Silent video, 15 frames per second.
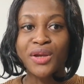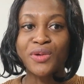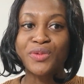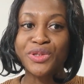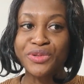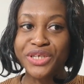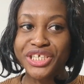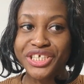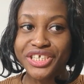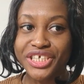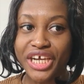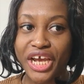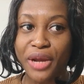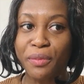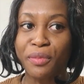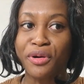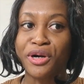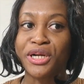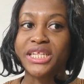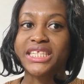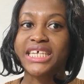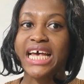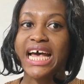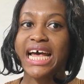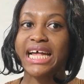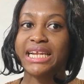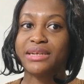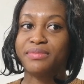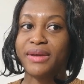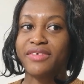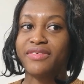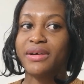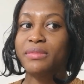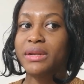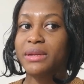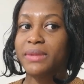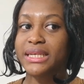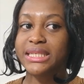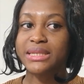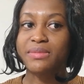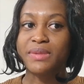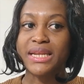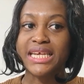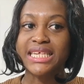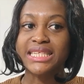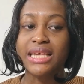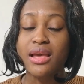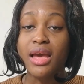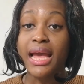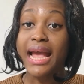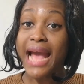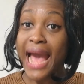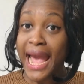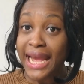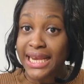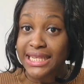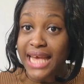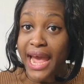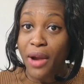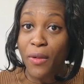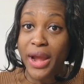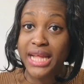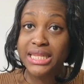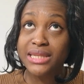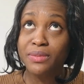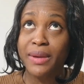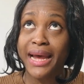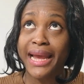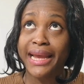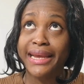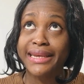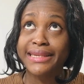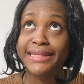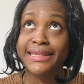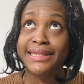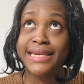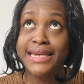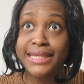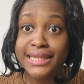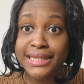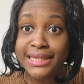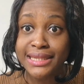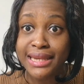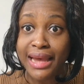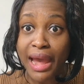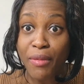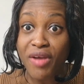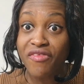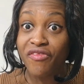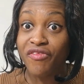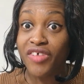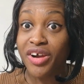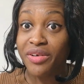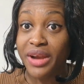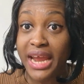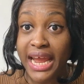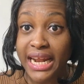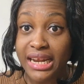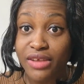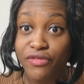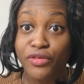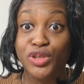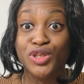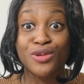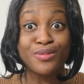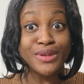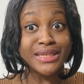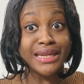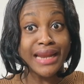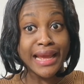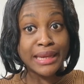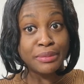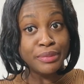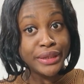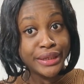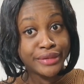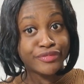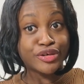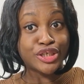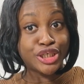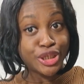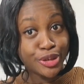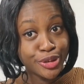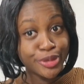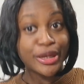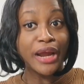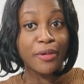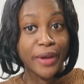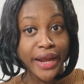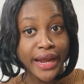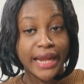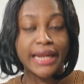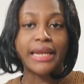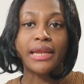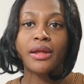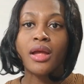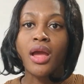We reached the airport and my family, my siblings, guys, I went by 6. I went very early for somebody like me, for Chilo. I went early.